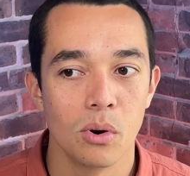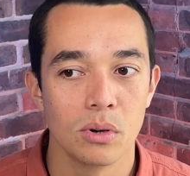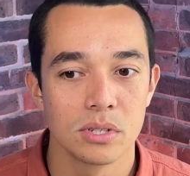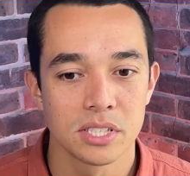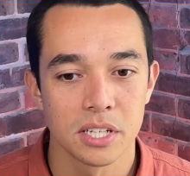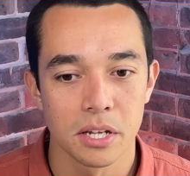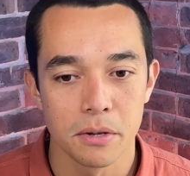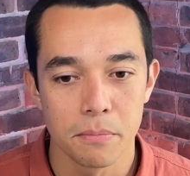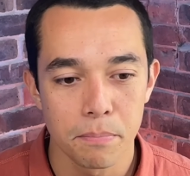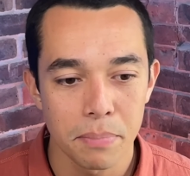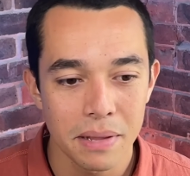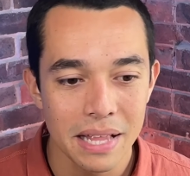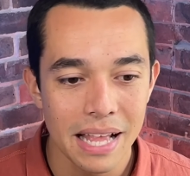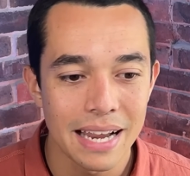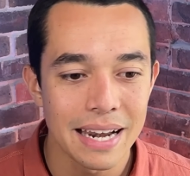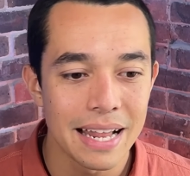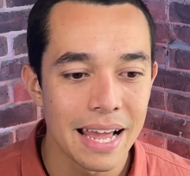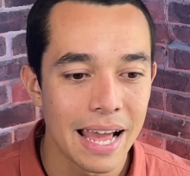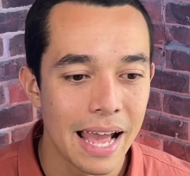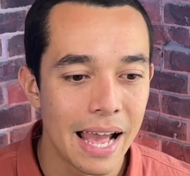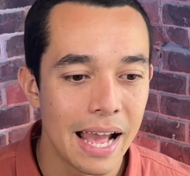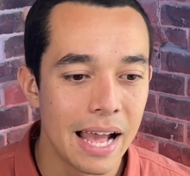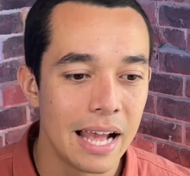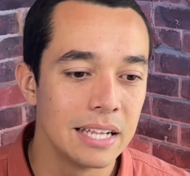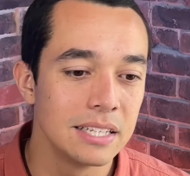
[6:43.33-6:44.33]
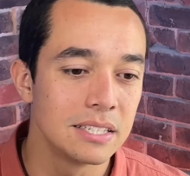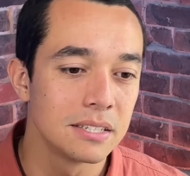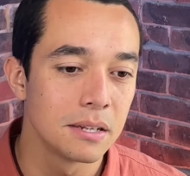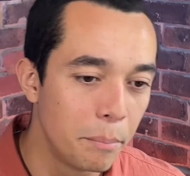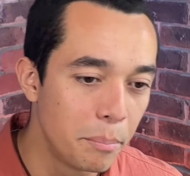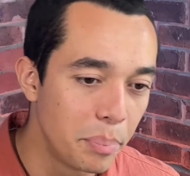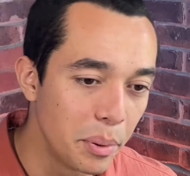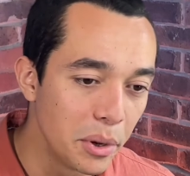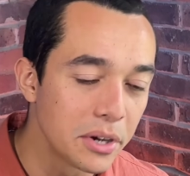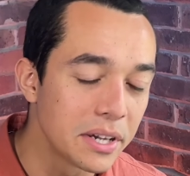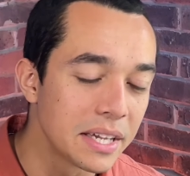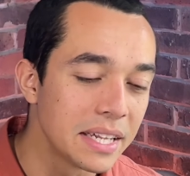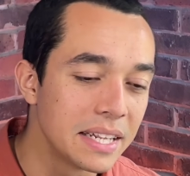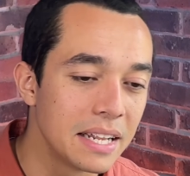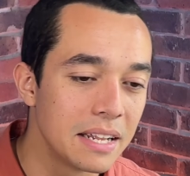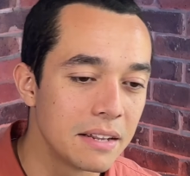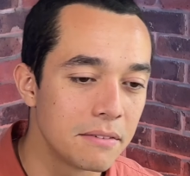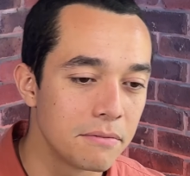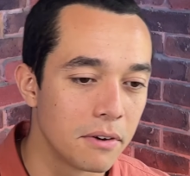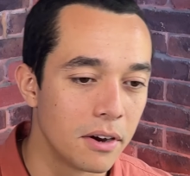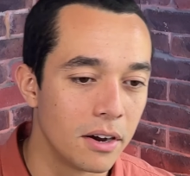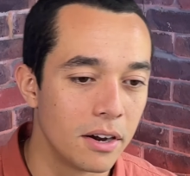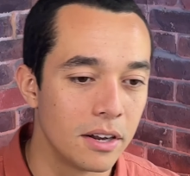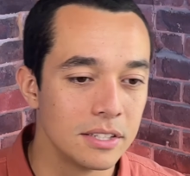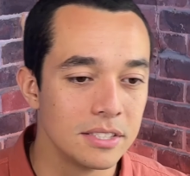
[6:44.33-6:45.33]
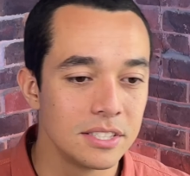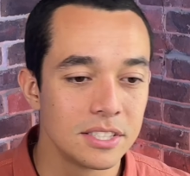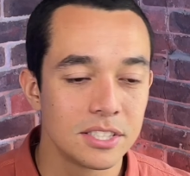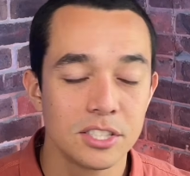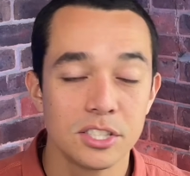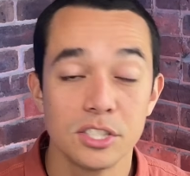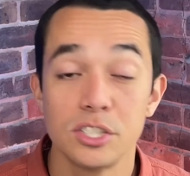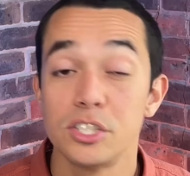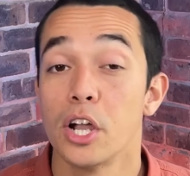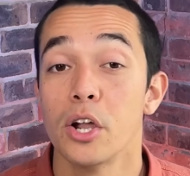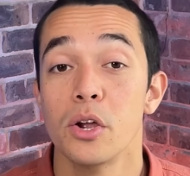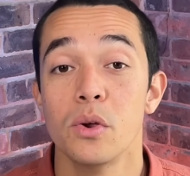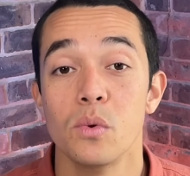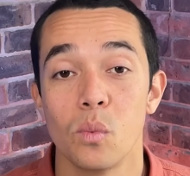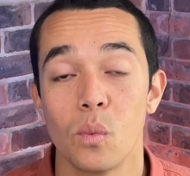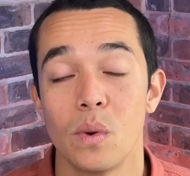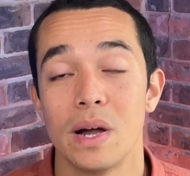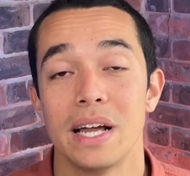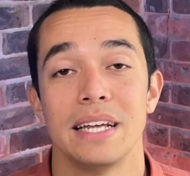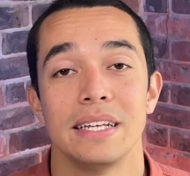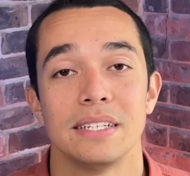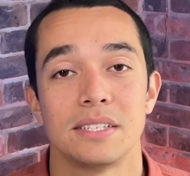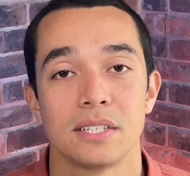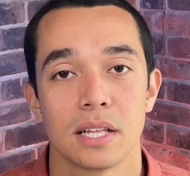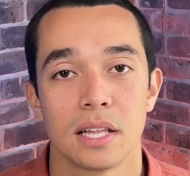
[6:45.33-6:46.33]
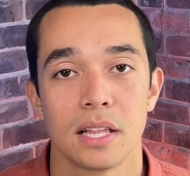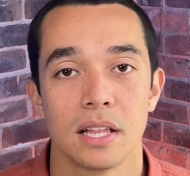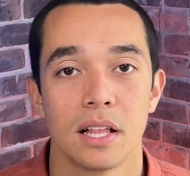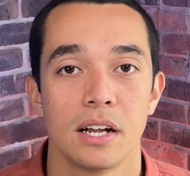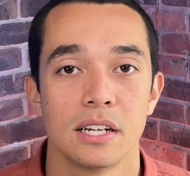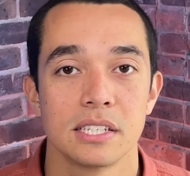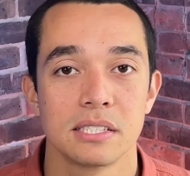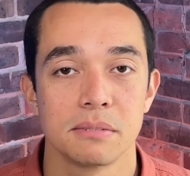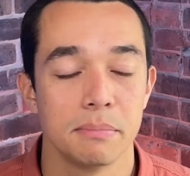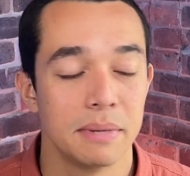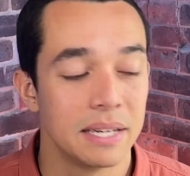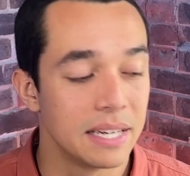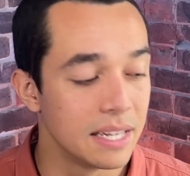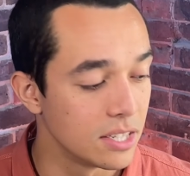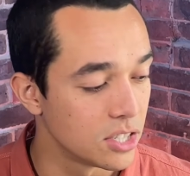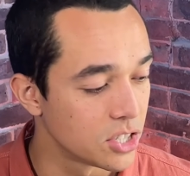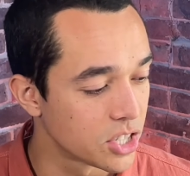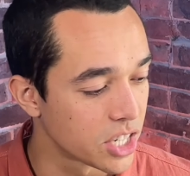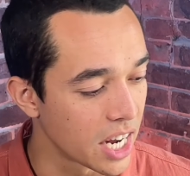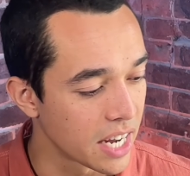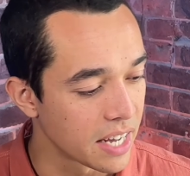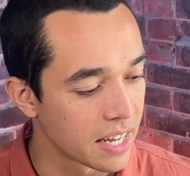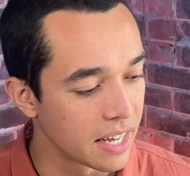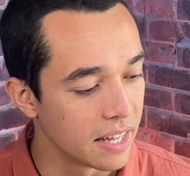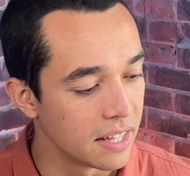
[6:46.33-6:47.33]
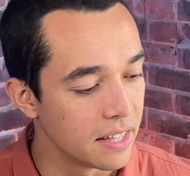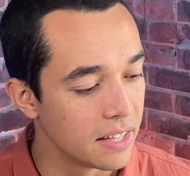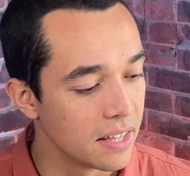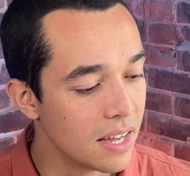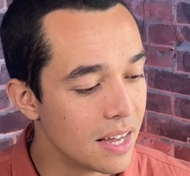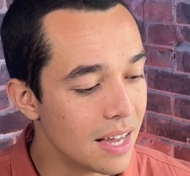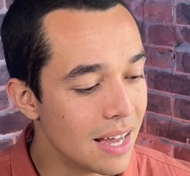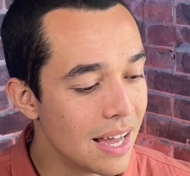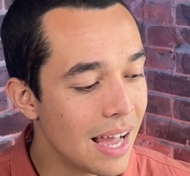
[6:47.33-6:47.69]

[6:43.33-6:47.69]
So plan ahead, book in advance, don't wait till the last minute check-in.